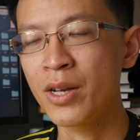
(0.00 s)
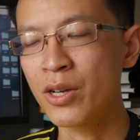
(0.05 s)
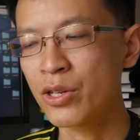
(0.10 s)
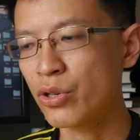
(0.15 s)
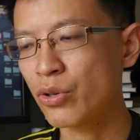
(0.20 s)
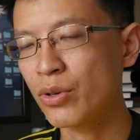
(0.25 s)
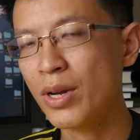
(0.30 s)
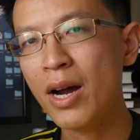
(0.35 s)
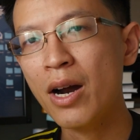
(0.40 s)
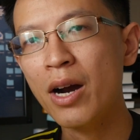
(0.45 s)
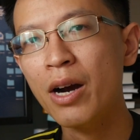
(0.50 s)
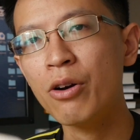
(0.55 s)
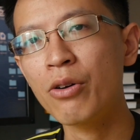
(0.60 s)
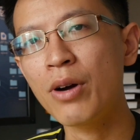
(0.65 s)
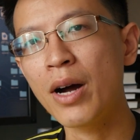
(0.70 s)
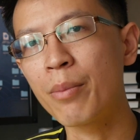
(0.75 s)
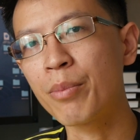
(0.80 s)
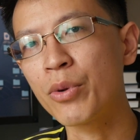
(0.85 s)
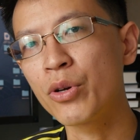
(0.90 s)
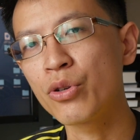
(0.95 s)
So now
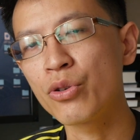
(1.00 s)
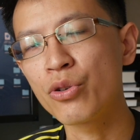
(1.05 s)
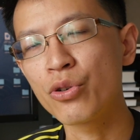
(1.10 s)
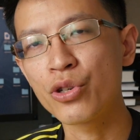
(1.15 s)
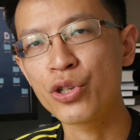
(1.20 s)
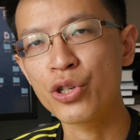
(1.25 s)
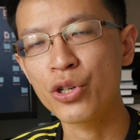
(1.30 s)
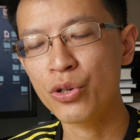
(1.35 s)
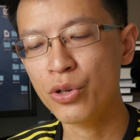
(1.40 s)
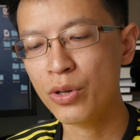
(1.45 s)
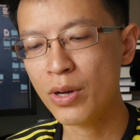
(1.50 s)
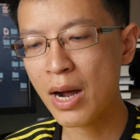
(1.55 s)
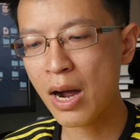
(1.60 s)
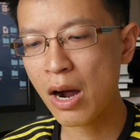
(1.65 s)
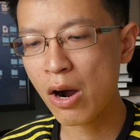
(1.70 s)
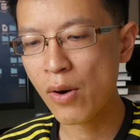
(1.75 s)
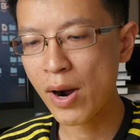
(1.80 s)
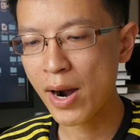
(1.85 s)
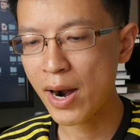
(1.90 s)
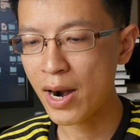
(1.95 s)
I'm going to show you
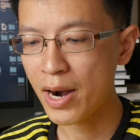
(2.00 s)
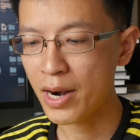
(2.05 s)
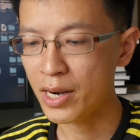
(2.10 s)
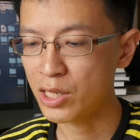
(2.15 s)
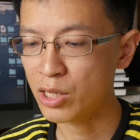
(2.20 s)
how I